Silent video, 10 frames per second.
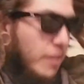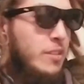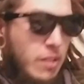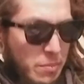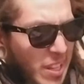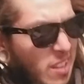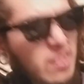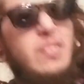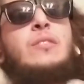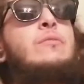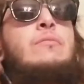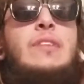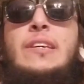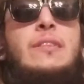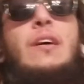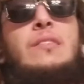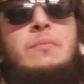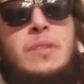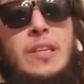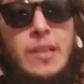So I began to like
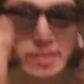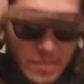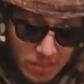contemplate like